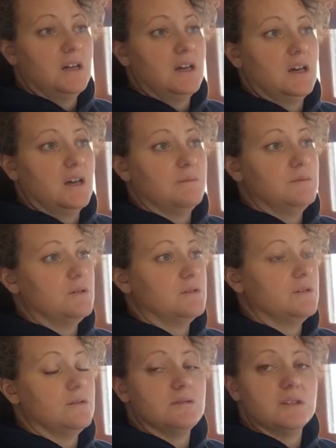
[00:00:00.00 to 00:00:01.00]
Um, you
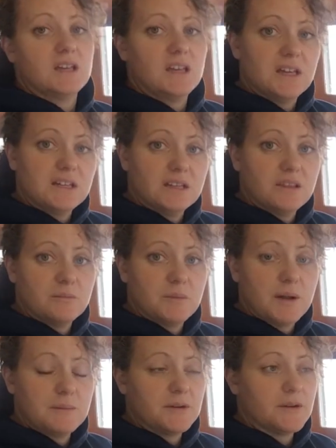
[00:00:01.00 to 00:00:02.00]
can use a candy
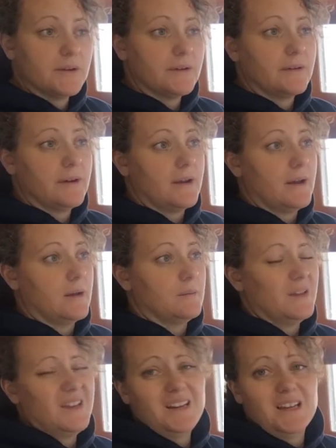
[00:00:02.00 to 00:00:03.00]
thermometer,
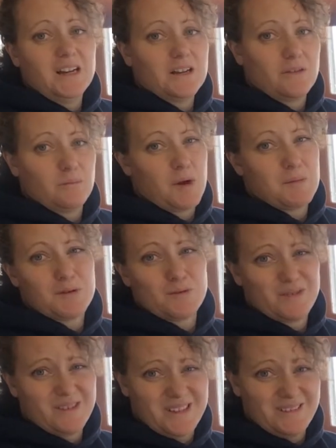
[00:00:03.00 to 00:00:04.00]
um, any kind of thermometer
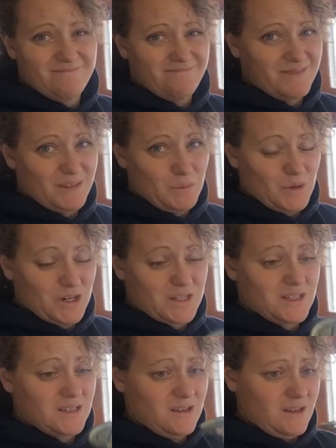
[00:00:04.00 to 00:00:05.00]
really that
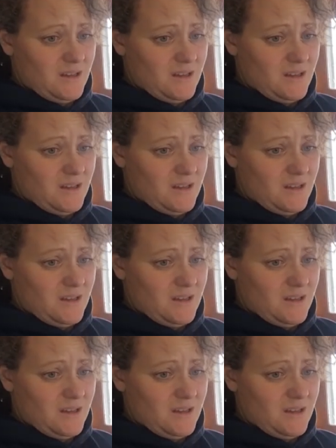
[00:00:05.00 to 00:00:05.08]
works.